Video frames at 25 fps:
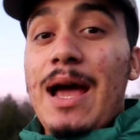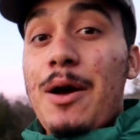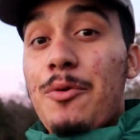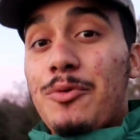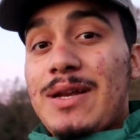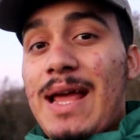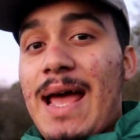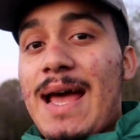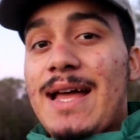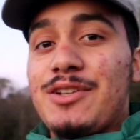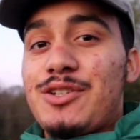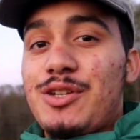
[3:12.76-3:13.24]
That
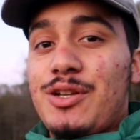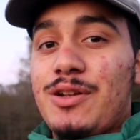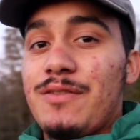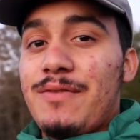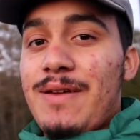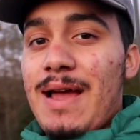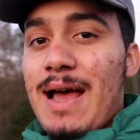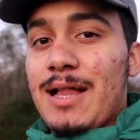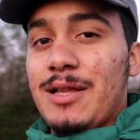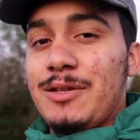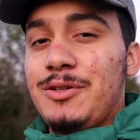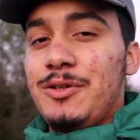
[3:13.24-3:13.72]
would add to your
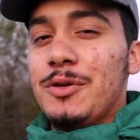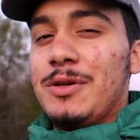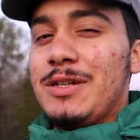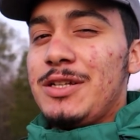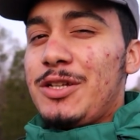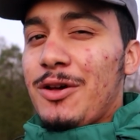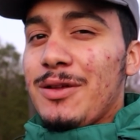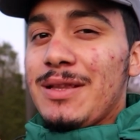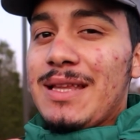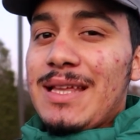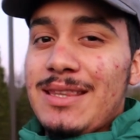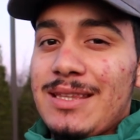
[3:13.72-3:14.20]
value,
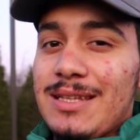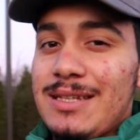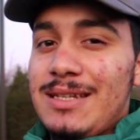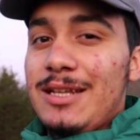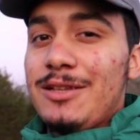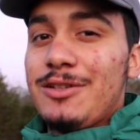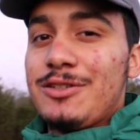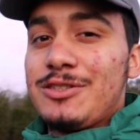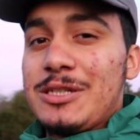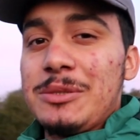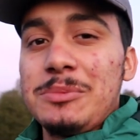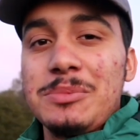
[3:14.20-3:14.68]
and don't let the
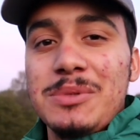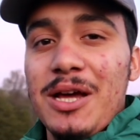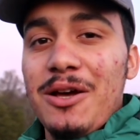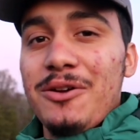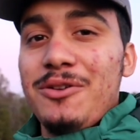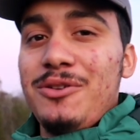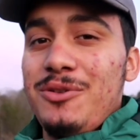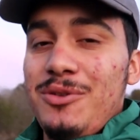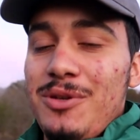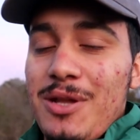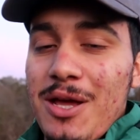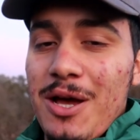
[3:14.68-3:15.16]
dealership tell you